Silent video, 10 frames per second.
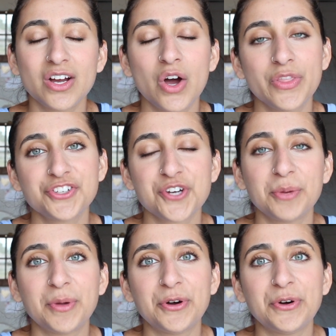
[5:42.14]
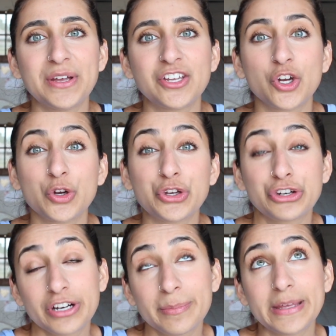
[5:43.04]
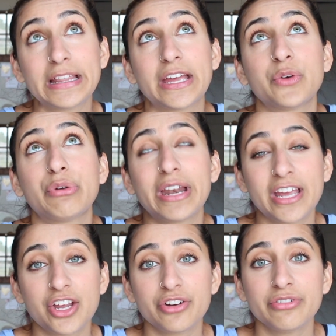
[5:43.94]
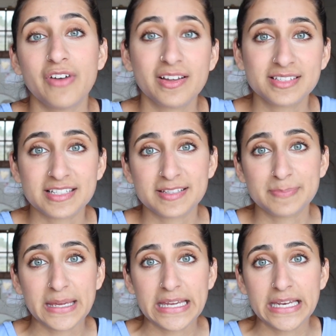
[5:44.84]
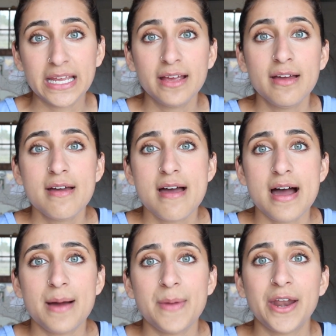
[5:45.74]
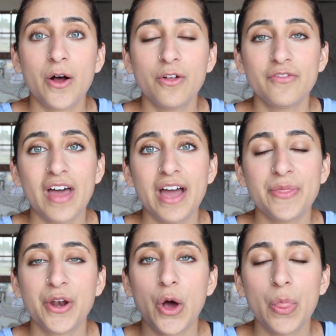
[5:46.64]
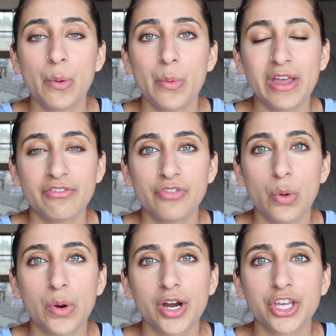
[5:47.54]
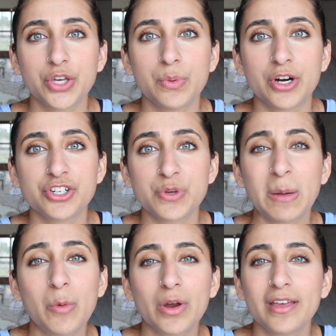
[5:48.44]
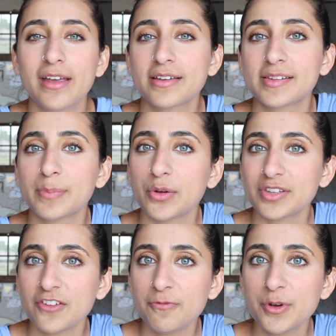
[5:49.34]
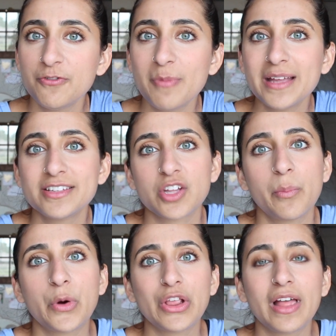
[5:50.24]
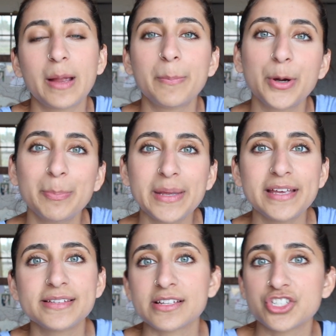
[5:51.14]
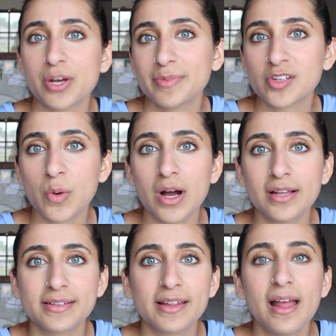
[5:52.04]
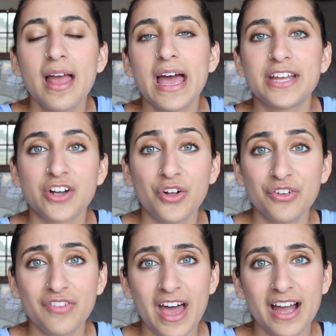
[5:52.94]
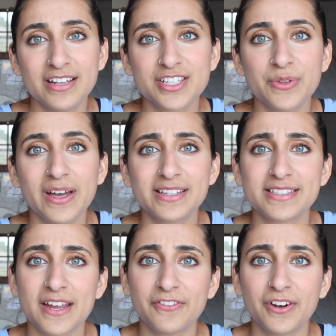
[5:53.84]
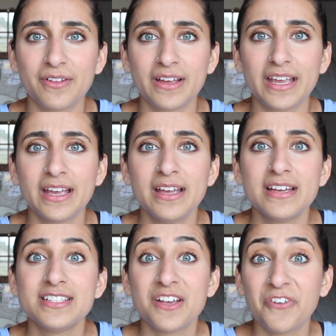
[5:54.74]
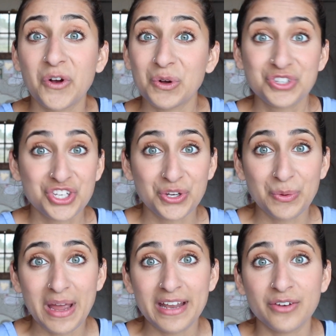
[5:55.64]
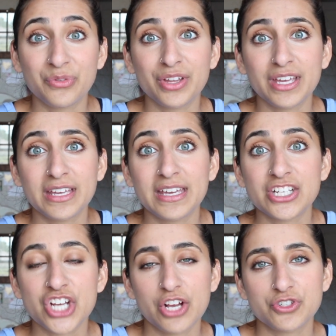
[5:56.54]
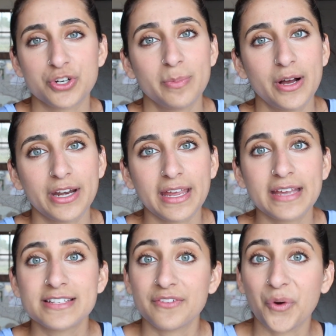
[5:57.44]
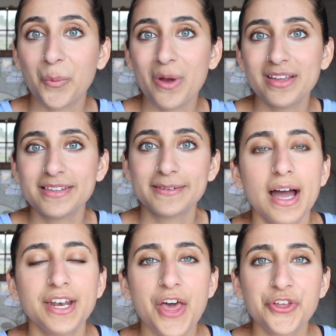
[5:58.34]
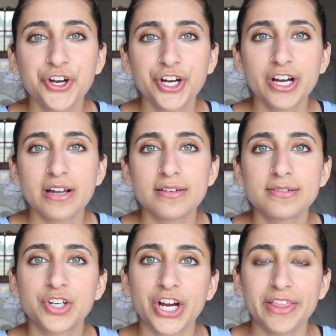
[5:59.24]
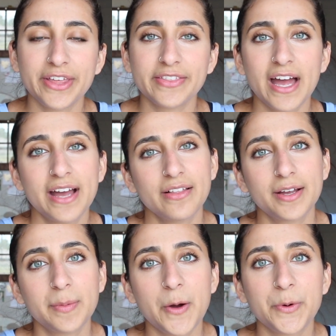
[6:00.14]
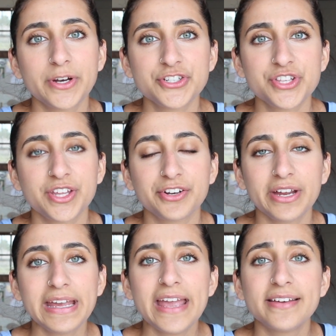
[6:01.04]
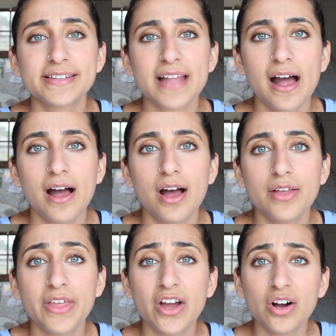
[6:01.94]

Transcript: on the treadmill, you're you're going to be like running at your fastest speed um, and all of that. And then on the weight floor, you are doing more like explosive movements, so more like burpees and jump squats and all of that. And so that's definitely difficult too and really can challenge your body in different ways. Another great thing that I like about Orange Theory is that they